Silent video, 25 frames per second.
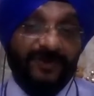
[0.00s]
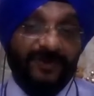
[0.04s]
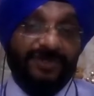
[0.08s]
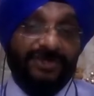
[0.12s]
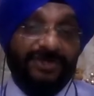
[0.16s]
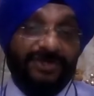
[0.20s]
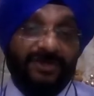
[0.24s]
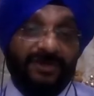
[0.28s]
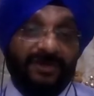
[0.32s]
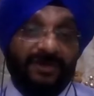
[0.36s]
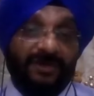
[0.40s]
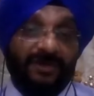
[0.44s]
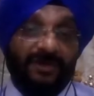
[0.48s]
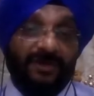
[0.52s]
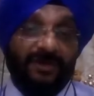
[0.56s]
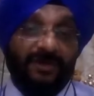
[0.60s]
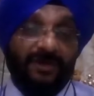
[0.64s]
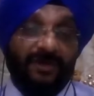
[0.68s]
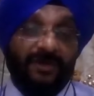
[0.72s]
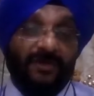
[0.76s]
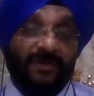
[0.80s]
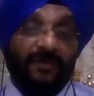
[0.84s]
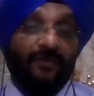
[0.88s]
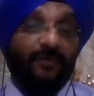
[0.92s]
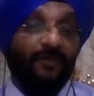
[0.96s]
which
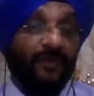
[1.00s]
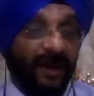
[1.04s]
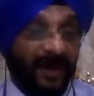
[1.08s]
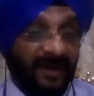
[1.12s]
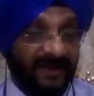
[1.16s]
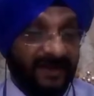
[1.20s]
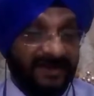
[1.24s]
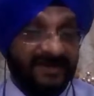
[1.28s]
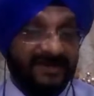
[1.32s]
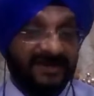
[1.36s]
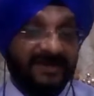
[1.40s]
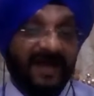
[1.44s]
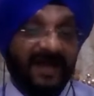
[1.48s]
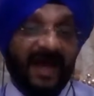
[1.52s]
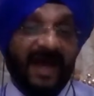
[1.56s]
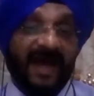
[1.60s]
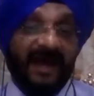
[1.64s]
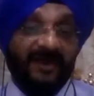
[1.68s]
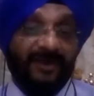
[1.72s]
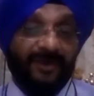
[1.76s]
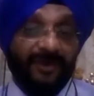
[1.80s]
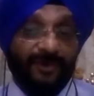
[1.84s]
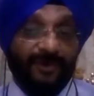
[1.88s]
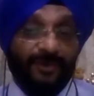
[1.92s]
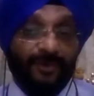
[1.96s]
once
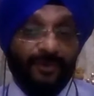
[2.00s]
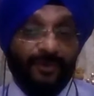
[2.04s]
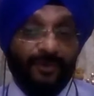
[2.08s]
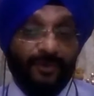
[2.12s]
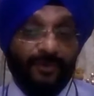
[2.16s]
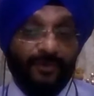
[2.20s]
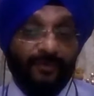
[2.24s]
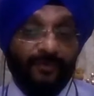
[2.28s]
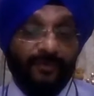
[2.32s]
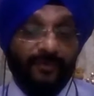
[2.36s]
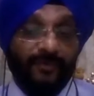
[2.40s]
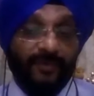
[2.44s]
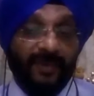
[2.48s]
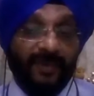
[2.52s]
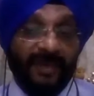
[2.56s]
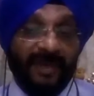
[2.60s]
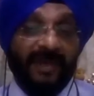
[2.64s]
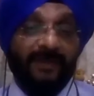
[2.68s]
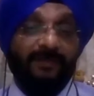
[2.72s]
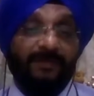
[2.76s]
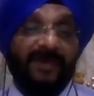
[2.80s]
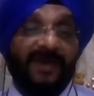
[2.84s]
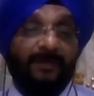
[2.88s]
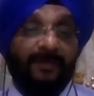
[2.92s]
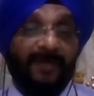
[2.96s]
hacked into
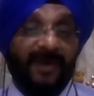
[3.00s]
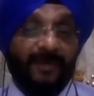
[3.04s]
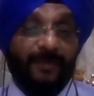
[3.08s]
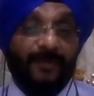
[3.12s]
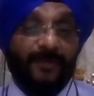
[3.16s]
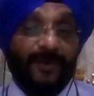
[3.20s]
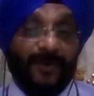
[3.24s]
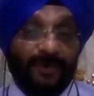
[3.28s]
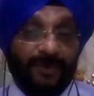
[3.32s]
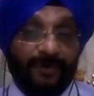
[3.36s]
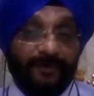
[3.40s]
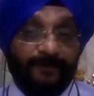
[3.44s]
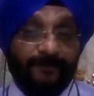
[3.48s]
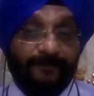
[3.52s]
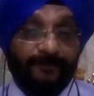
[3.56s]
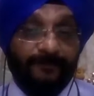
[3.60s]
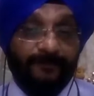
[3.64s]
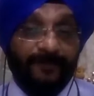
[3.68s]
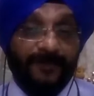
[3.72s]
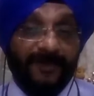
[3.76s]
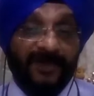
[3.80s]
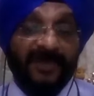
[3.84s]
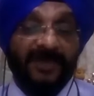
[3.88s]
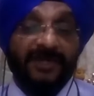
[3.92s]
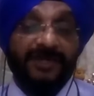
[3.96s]
can be a big problem.
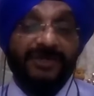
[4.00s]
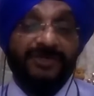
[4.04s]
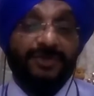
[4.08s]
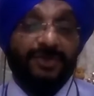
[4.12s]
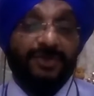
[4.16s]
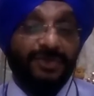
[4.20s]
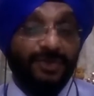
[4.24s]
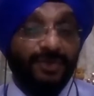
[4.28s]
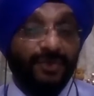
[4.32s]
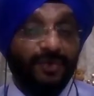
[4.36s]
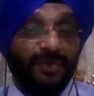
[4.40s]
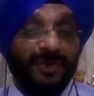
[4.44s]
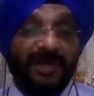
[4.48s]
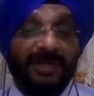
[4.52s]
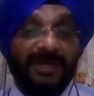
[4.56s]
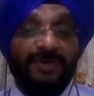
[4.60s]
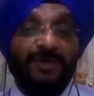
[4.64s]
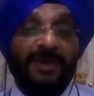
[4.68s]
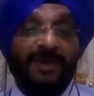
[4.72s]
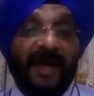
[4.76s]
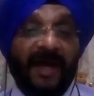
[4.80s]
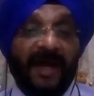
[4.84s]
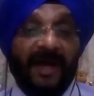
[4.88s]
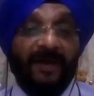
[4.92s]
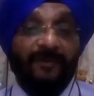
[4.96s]
So you need
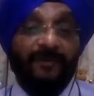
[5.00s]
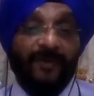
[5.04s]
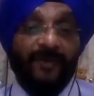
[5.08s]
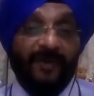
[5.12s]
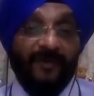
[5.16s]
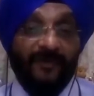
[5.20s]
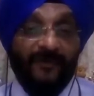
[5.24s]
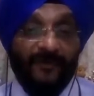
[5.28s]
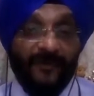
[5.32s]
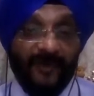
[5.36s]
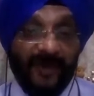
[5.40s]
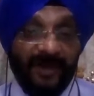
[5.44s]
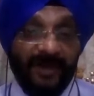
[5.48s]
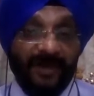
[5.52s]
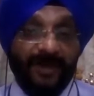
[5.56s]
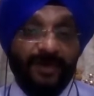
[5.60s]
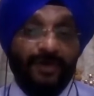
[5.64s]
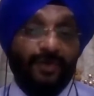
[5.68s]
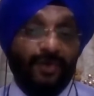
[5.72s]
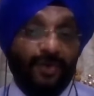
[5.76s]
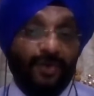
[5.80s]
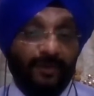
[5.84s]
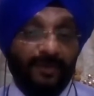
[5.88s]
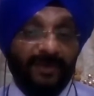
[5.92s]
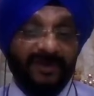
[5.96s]
to have a very
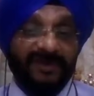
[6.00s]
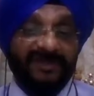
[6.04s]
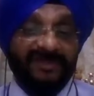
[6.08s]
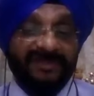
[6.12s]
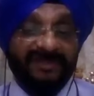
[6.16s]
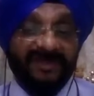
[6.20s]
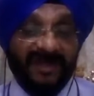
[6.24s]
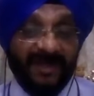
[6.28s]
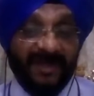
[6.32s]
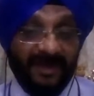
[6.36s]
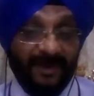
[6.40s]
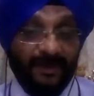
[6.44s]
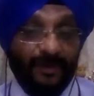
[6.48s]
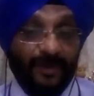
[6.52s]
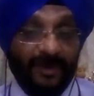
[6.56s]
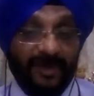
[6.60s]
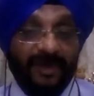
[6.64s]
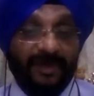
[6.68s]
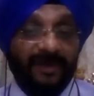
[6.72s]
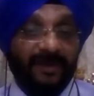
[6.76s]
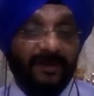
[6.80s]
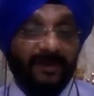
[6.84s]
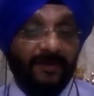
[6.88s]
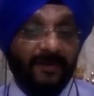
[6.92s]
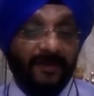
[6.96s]
robust
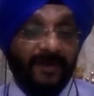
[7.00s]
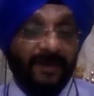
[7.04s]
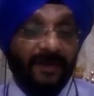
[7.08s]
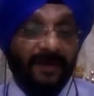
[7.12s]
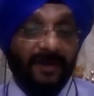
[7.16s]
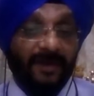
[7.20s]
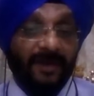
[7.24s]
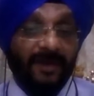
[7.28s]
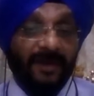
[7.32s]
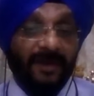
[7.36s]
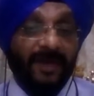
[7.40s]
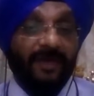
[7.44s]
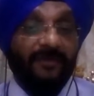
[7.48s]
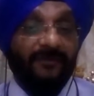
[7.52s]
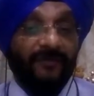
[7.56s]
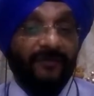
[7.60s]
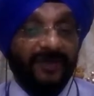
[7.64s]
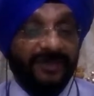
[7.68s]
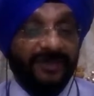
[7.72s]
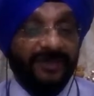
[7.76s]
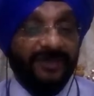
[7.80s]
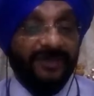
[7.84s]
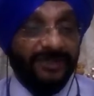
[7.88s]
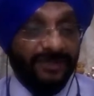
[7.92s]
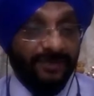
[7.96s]
security,
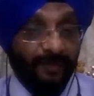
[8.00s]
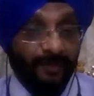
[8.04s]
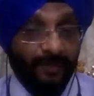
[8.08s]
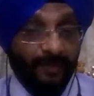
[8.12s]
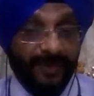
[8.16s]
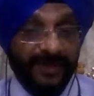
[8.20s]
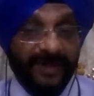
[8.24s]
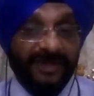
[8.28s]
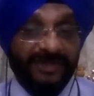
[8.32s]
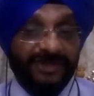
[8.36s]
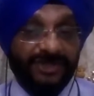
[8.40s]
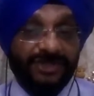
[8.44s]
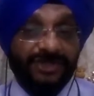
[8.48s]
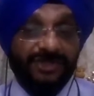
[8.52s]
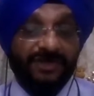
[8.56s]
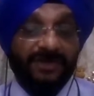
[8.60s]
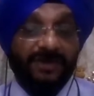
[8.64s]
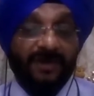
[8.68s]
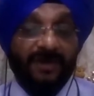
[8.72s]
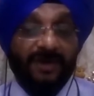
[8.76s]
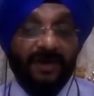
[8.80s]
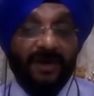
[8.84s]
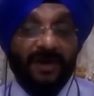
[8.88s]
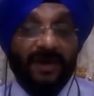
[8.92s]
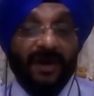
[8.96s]
which bridge
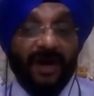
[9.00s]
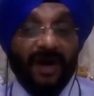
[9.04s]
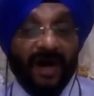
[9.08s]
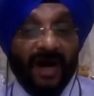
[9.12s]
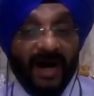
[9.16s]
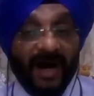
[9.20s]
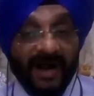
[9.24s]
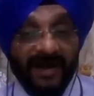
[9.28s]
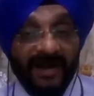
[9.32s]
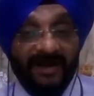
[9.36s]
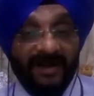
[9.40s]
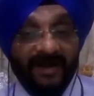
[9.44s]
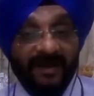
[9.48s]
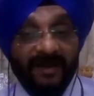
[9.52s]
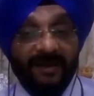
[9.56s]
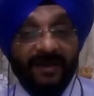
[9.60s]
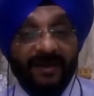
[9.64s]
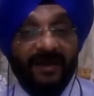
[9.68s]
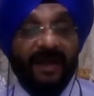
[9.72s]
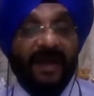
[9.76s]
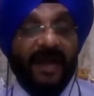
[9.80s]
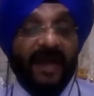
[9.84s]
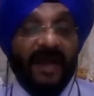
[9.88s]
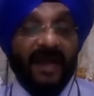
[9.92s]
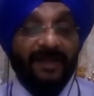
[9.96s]
IT
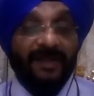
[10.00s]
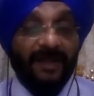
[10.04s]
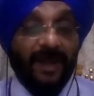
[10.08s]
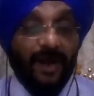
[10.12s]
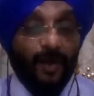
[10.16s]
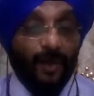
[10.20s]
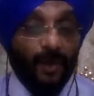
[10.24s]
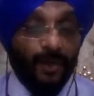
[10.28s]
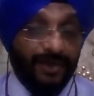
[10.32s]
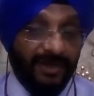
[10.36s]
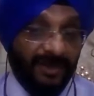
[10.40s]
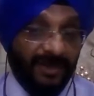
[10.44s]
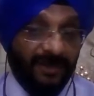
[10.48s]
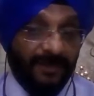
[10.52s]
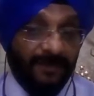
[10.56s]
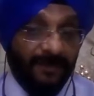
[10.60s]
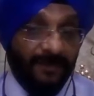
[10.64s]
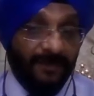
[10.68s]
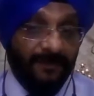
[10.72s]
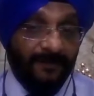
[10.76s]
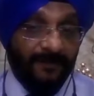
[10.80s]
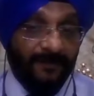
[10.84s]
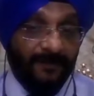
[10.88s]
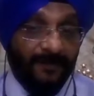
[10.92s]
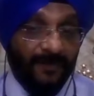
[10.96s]
and the OT,
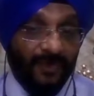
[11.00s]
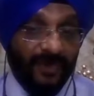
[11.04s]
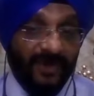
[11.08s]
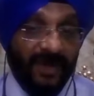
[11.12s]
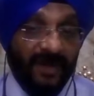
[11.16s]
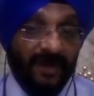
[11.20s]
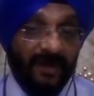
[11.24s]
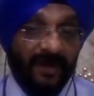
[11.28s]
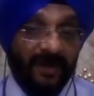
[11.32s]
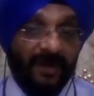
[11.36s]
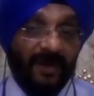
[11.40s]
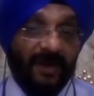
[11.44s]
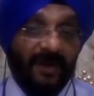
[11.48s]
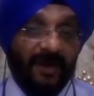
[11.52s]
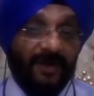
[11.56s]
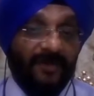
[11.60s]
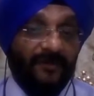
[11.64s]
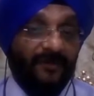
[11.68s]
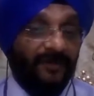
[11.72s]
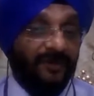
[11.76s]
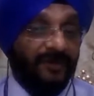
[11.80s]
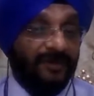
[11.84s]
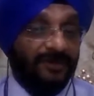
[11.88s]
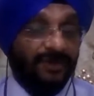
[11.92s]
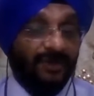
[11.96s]
okay?
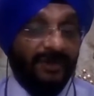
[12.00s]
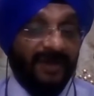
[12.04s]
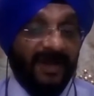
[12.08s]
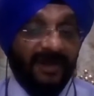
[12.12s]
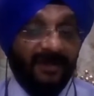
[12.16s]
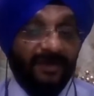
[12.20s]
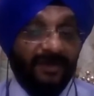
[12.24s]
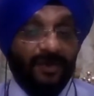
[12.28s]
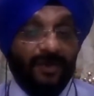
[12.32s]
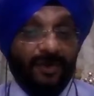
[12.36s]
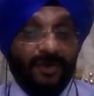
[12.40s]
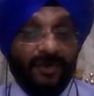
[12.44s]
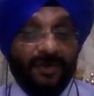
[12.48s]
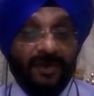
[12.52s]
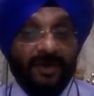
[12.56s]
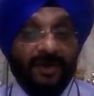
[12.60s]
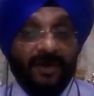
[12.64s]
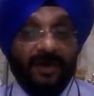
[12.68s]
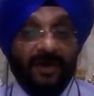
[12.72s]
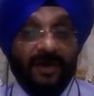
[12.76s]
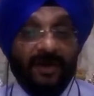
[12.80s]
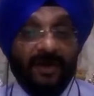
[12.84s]
So that, you know,